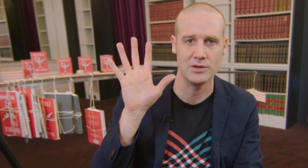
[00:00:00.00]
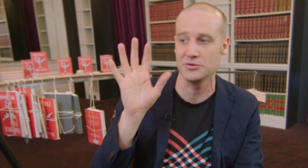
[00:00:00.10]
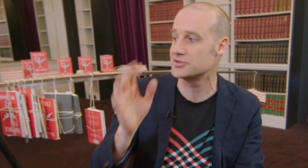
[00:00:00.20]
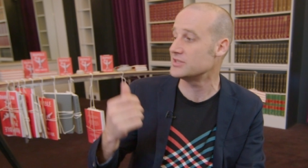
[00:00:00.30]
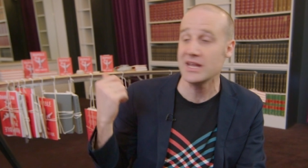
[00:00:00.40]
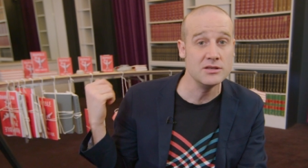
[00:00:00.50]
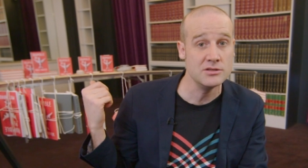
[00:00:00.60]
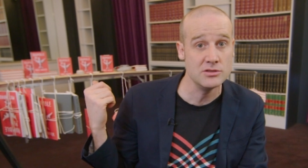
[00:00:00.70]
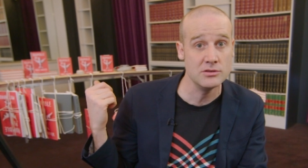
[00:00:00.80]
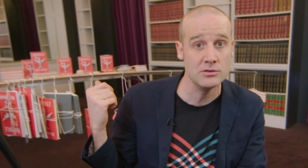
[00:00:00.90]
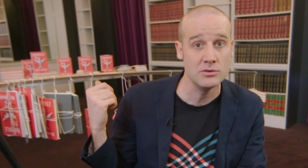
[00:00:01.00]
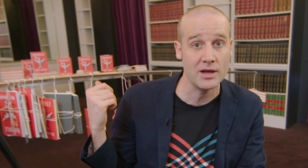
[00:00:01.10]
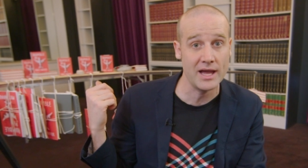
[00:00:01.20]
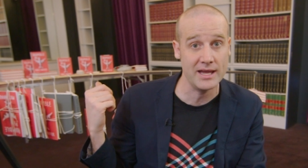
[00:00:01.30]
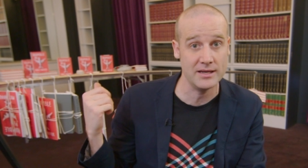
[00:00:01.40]
we will send you
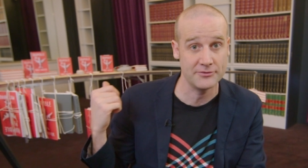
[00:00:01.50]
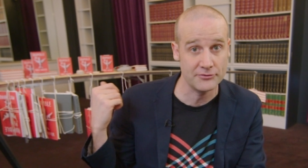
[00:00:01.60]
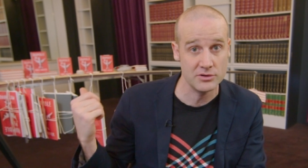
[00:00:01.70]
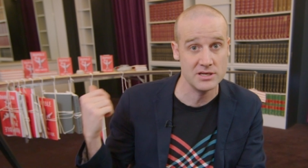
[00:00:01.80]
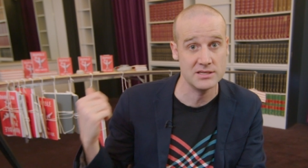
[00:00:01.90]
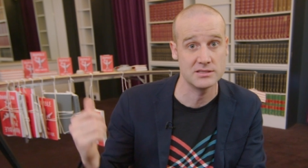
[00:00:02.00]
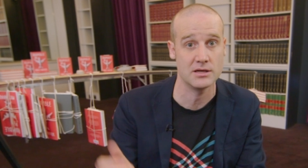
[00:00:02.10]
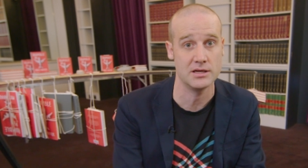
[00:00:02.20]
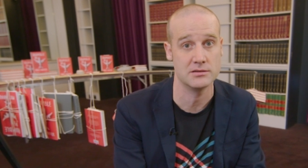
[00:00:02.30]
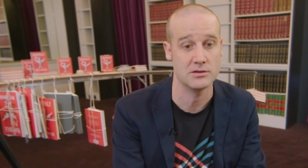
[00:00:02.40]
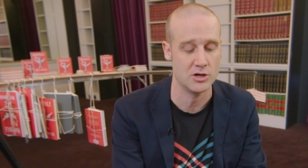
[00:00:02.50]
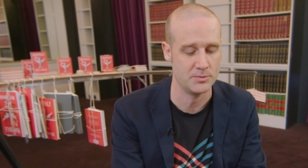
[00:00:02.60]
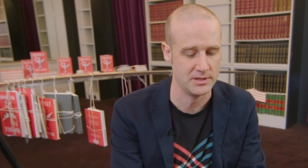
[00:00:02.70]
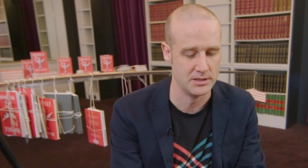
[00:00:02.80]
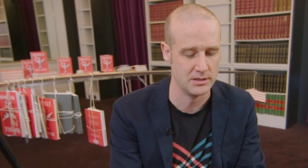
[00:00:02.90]
a free signed
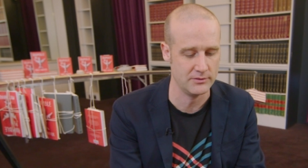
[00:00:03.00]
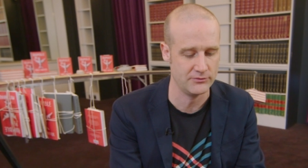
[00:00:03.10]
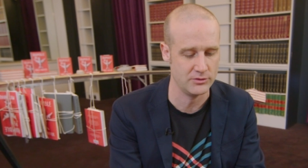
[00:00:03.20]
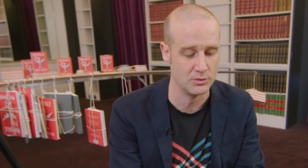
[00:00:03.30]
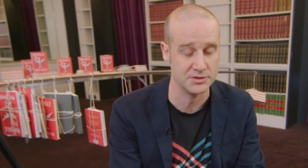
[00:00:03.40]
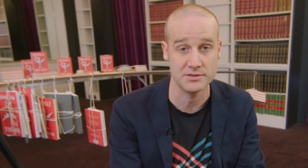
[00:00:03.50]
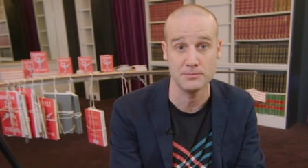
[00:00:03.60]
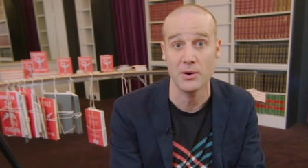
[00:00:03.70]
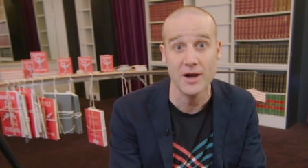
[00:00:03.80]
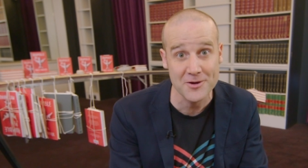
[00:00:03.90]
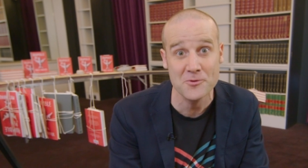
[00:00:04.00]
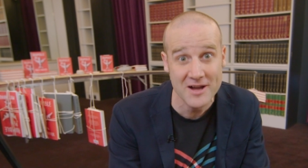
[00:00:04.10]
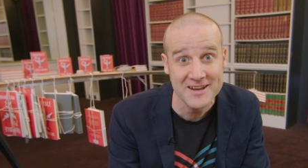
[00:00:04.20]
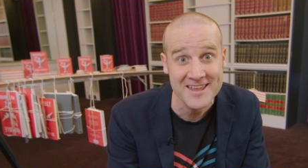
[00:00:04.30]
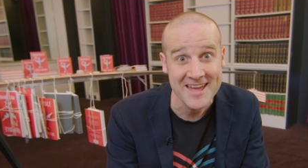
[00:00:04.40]
copy. If you want to buy
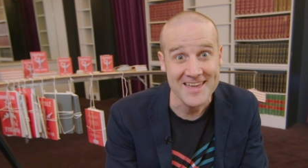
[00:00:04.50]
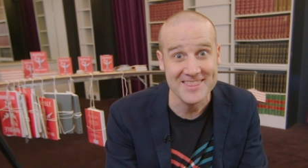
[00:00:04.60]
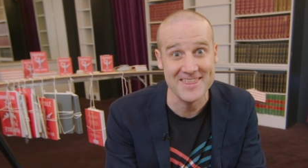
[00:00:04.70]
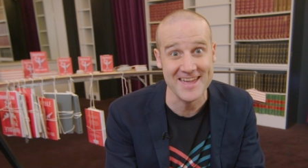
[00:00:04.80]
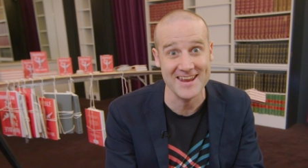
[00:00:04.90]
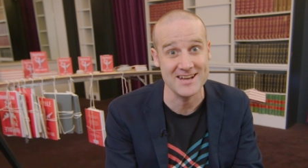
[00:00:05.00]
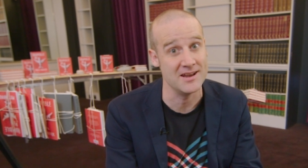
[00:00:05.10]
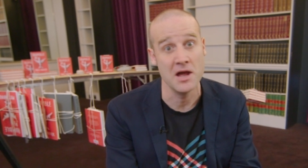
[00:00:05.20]
one, then